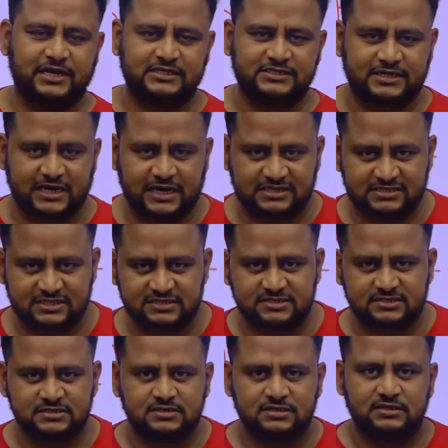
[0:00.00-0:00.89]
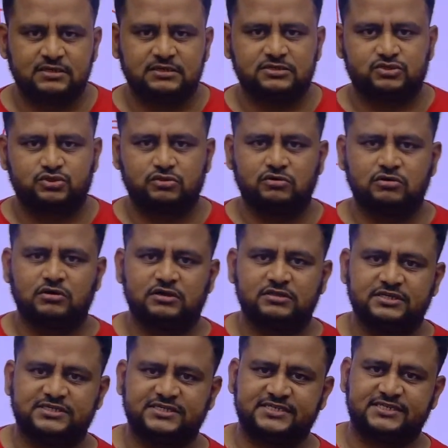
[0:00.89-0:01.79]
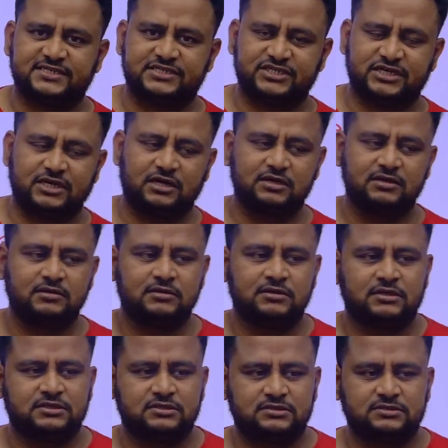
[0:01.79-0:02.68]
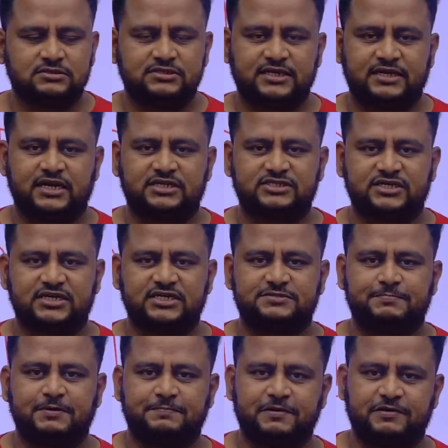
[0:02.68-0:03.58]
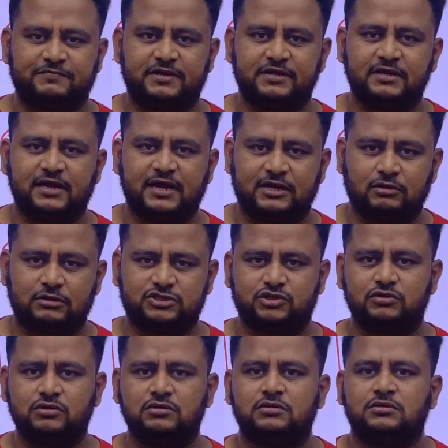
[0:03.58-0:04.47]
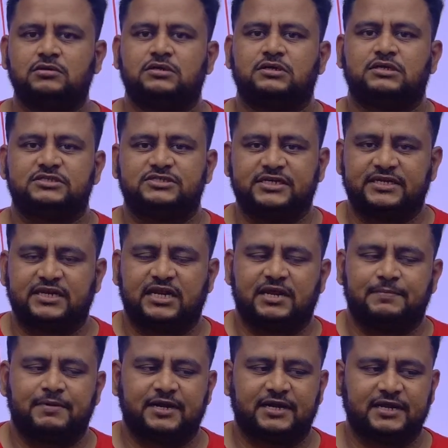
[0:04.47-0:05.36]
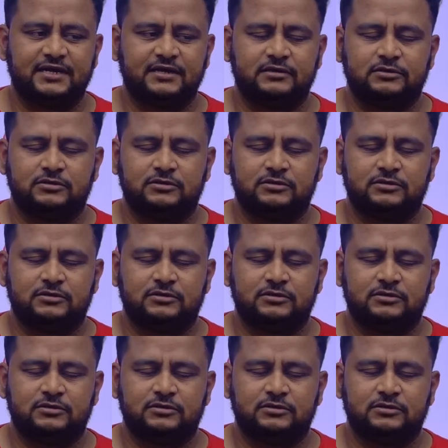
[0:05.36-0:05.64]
classes. So this is a session on General Studies paper 1 and also General Ability.